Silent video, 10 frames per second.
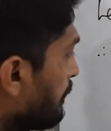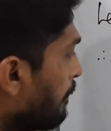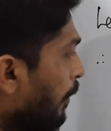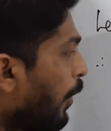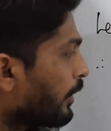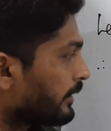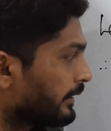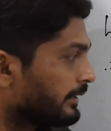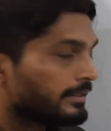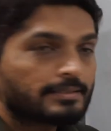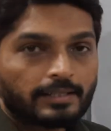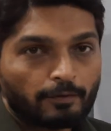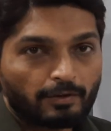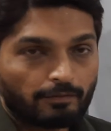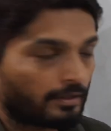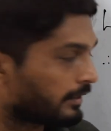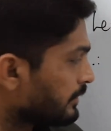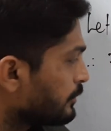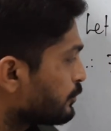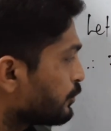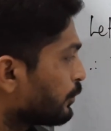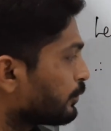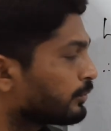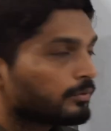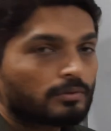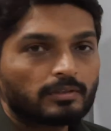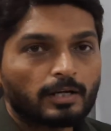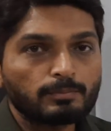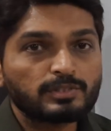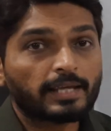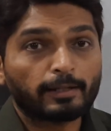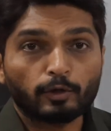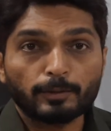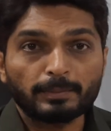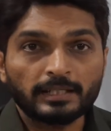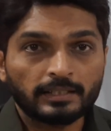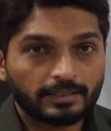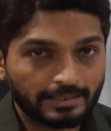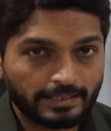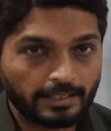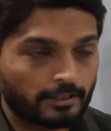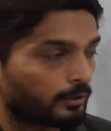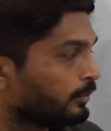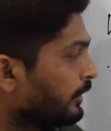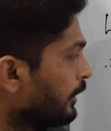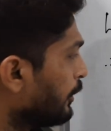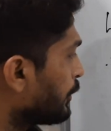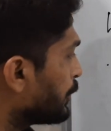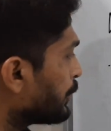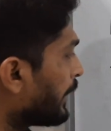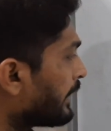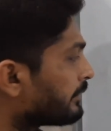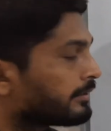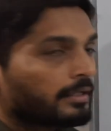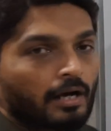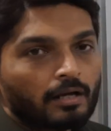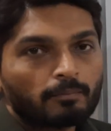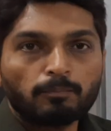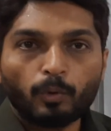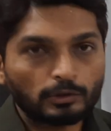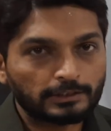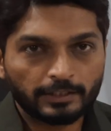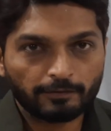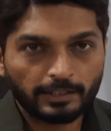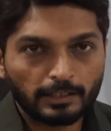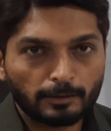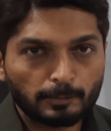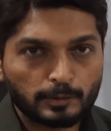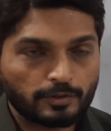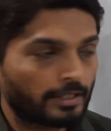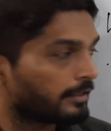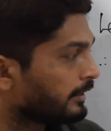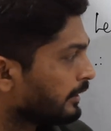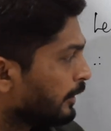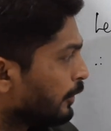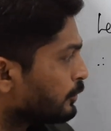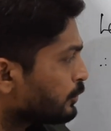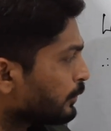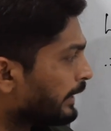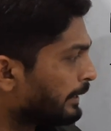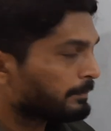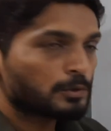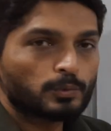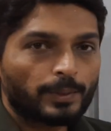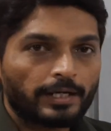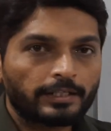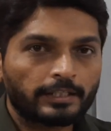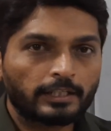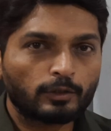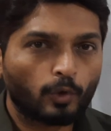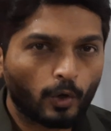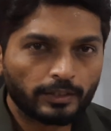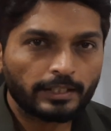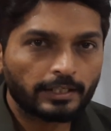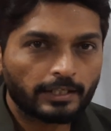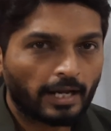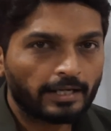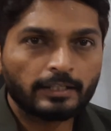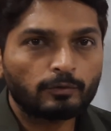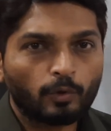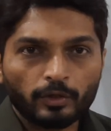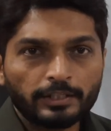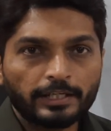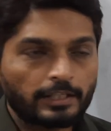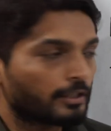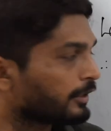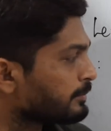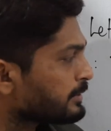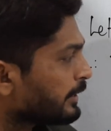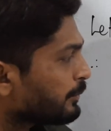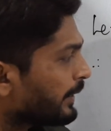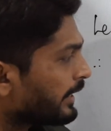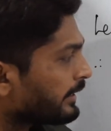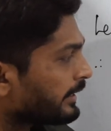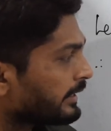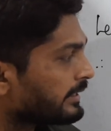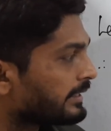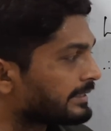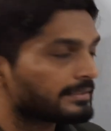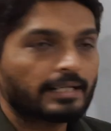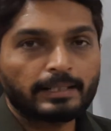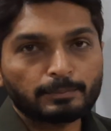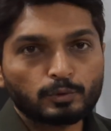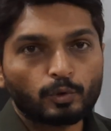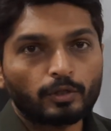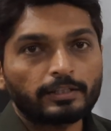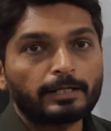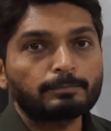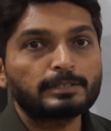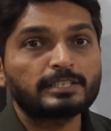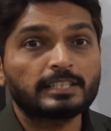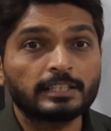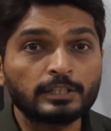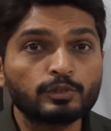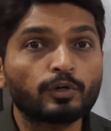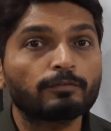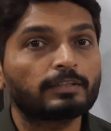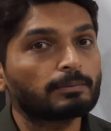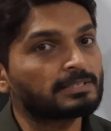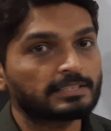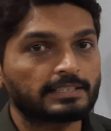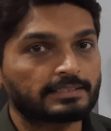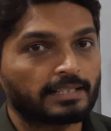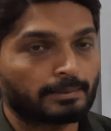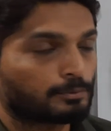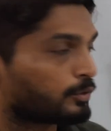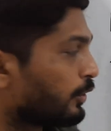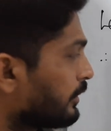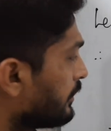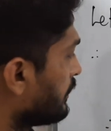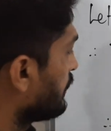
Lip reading: mod is everywhere, so terms cannot be negative. 2 and 3 are positive real numbers, right? So that means we are taking adding non-negative terms, and we are getting less than epsilon. That means each of them is less than epsilon.